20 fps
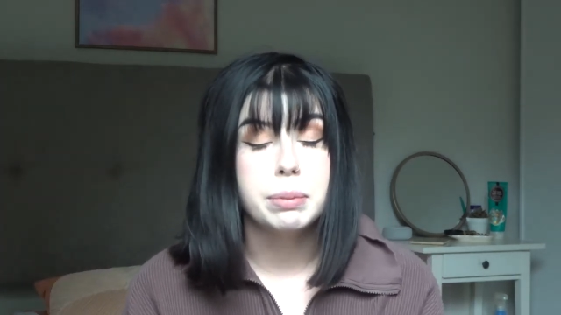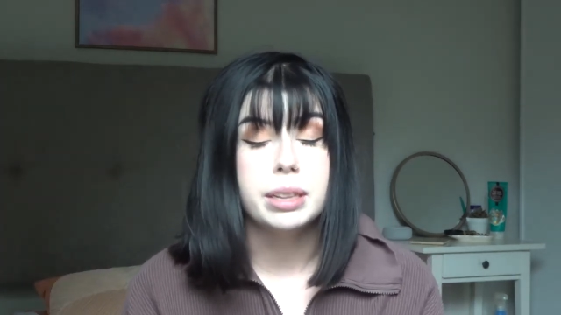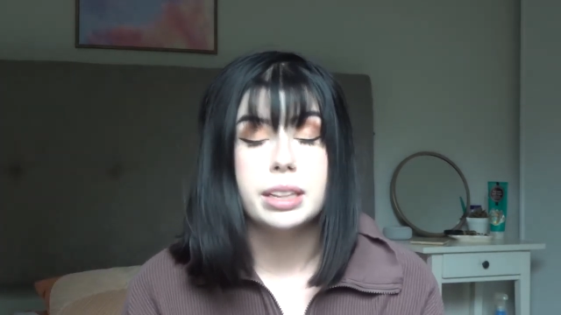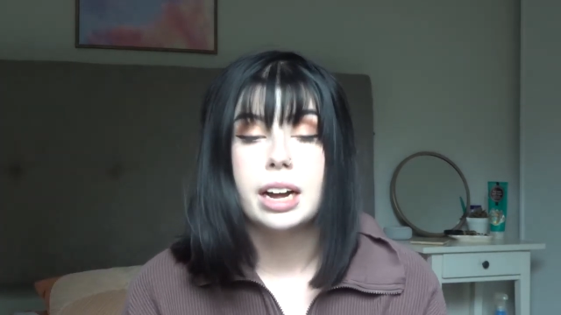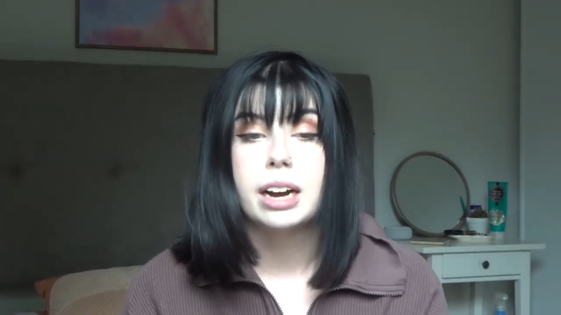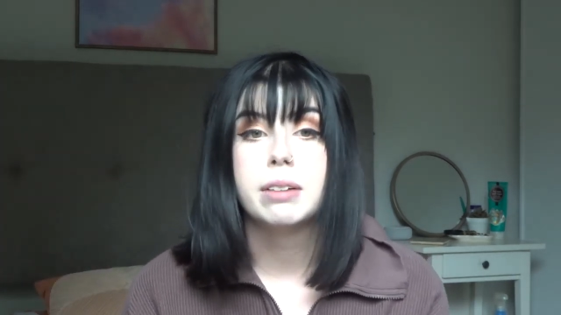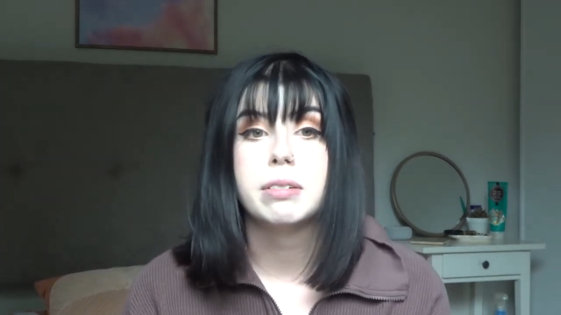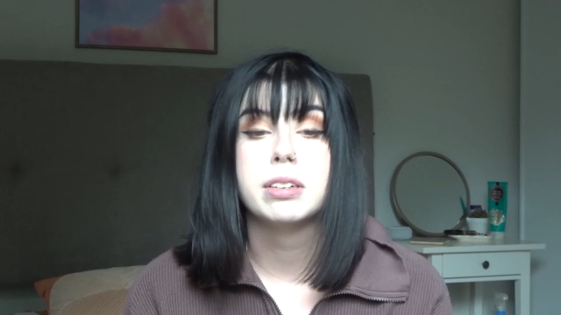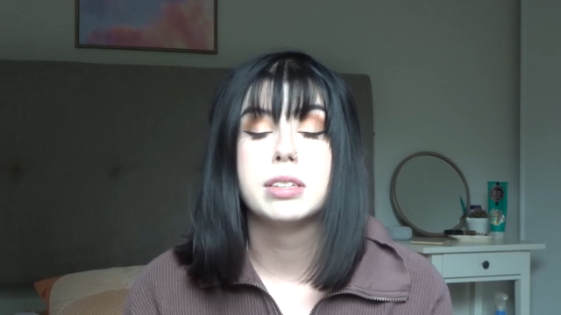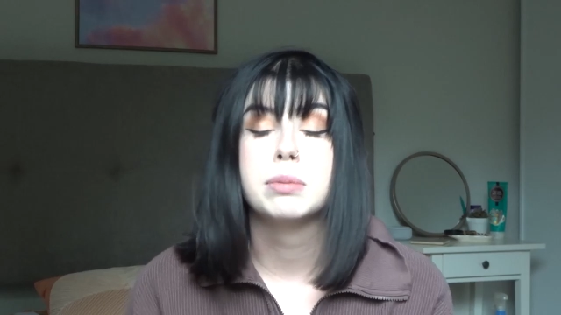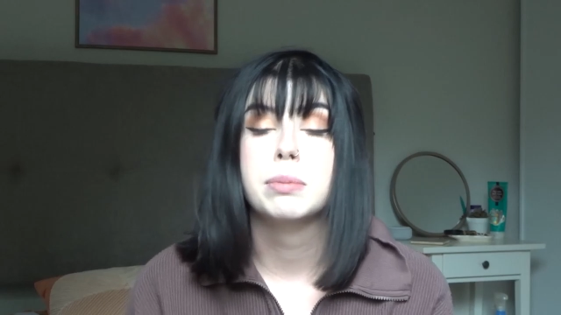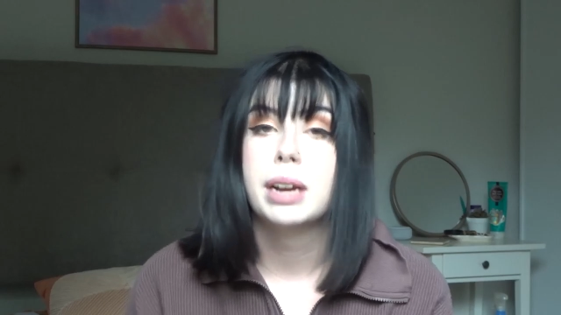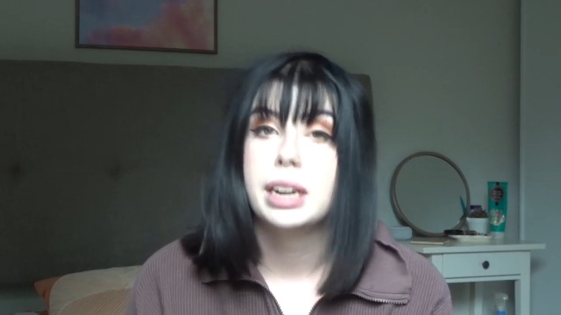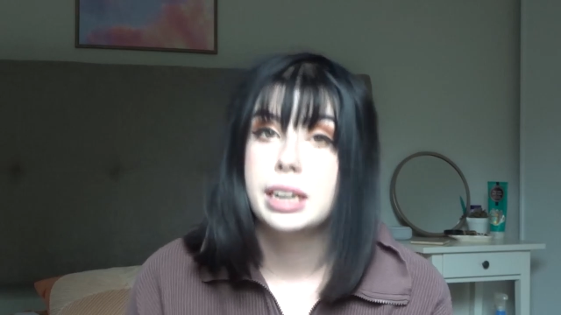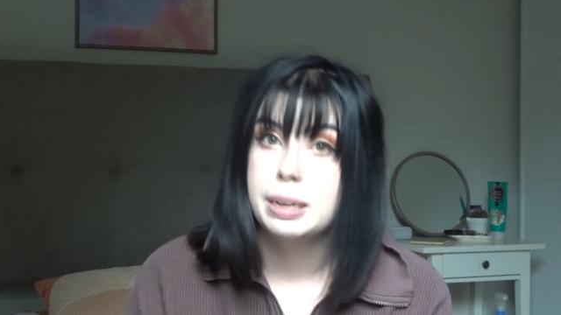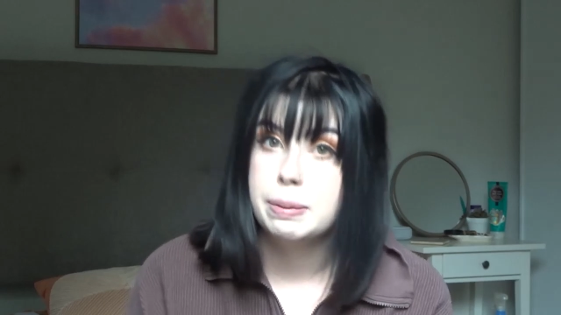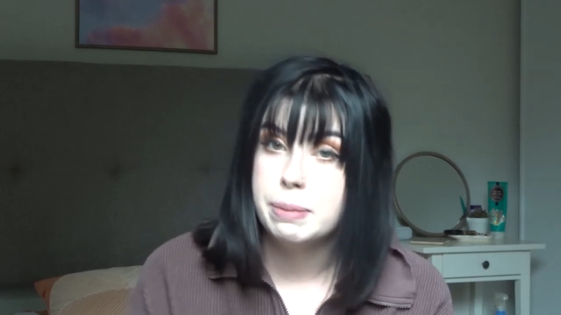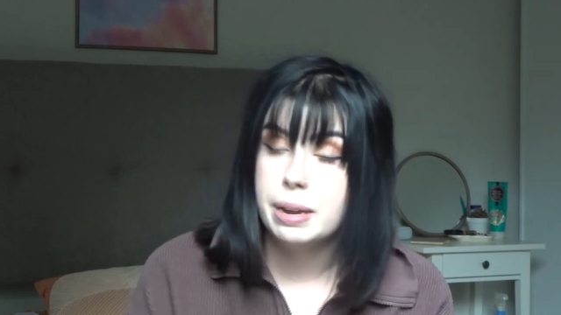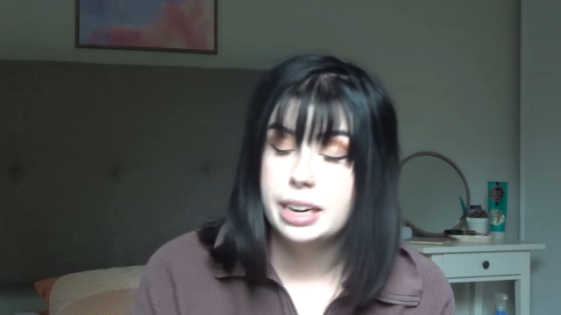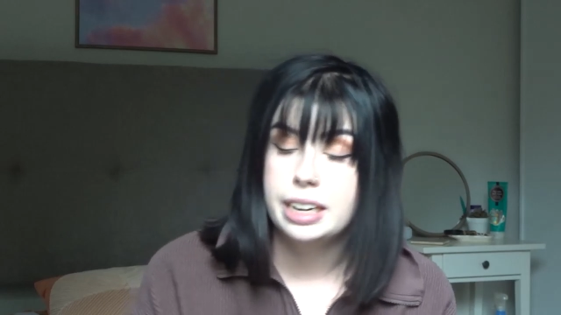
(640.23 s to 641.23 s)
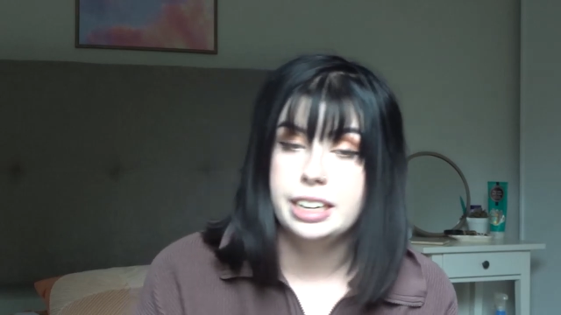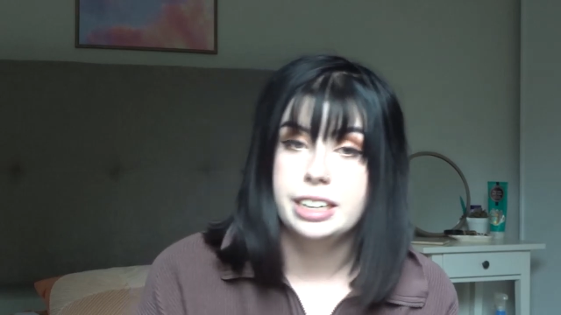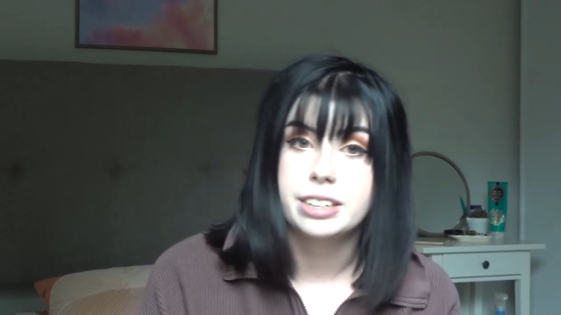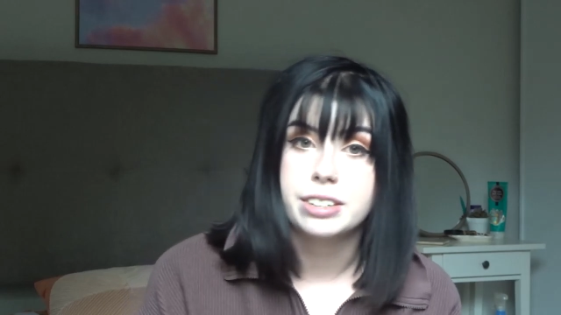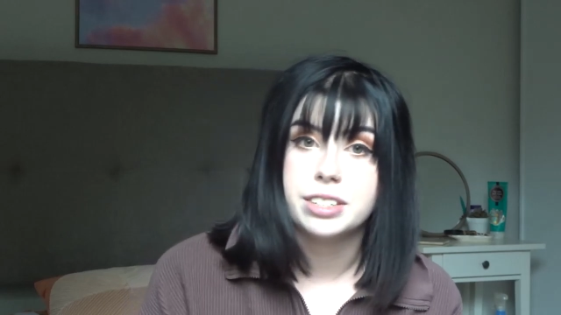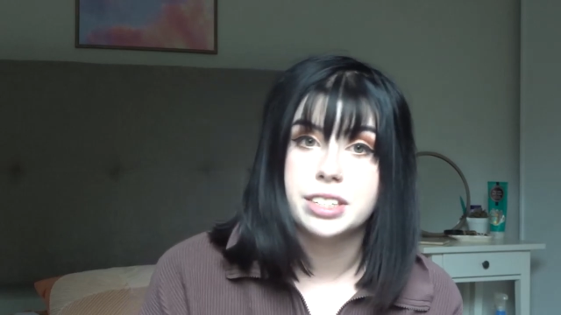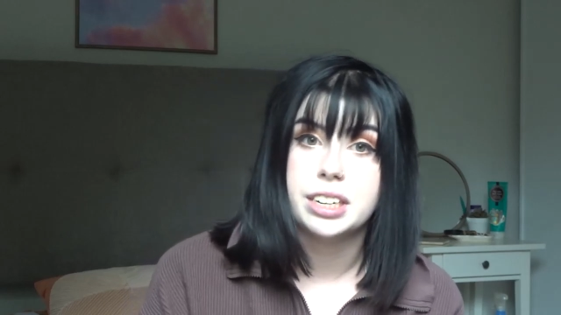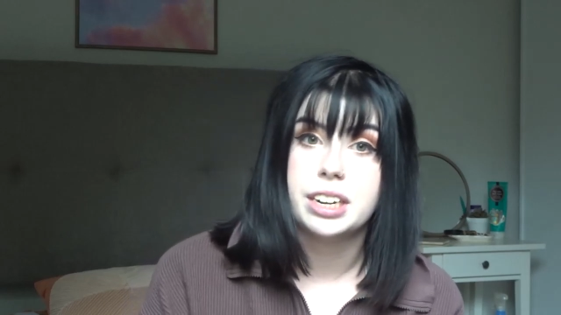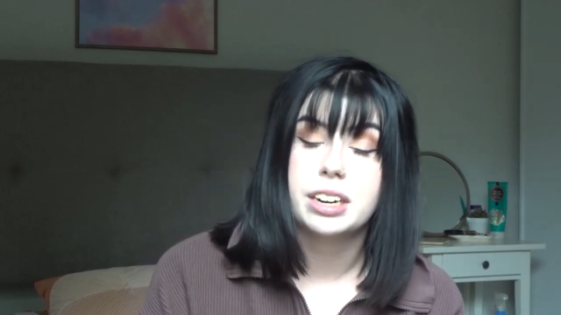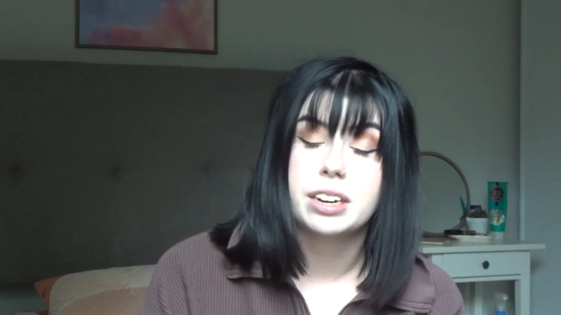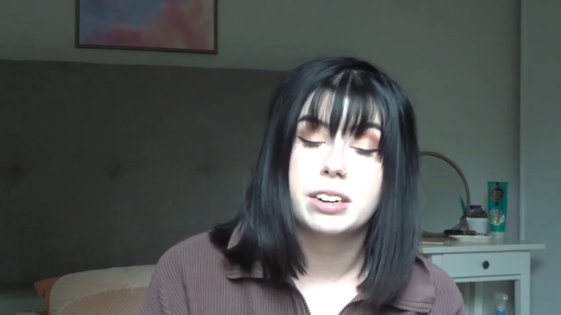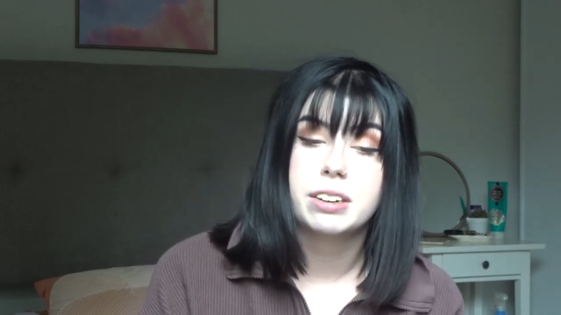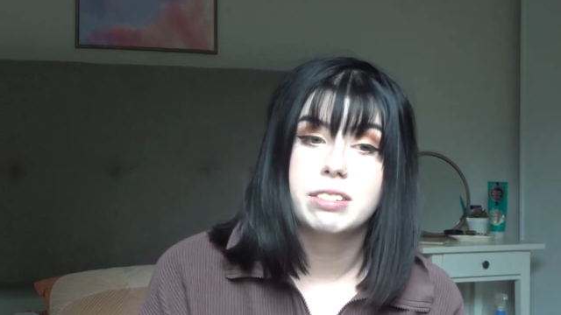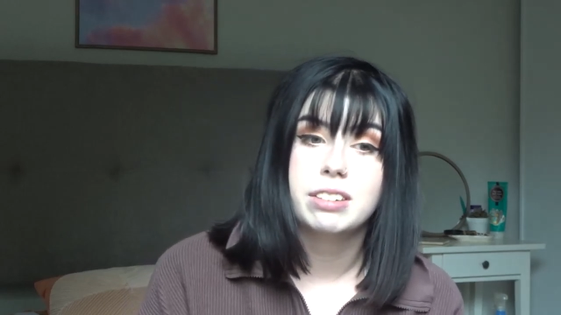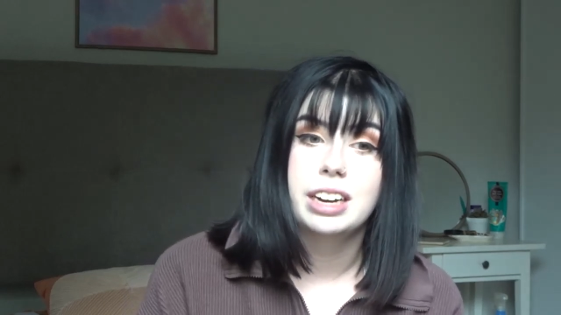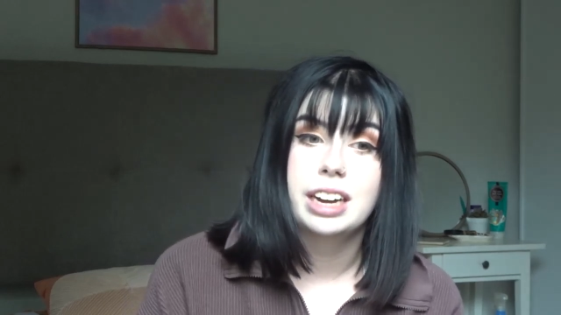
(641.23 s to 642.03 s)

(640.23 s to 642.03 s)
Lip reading: but that was many, many years ago.